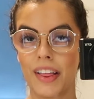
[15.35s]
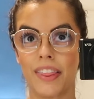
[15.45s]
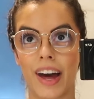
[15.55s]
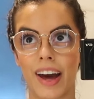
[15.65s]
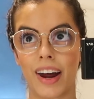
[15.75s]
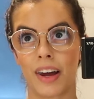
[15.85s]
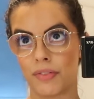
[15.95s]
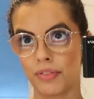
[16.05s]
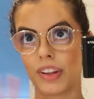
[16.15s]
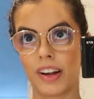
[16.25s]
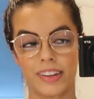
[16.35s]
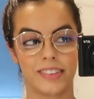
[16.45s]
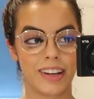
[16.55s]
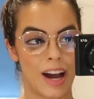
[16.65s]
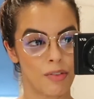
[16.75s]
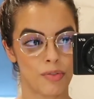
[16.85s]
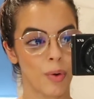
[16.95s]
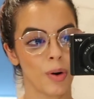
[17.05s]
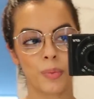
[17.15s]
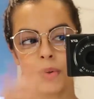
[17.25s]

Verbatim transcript: that I'm flying out for.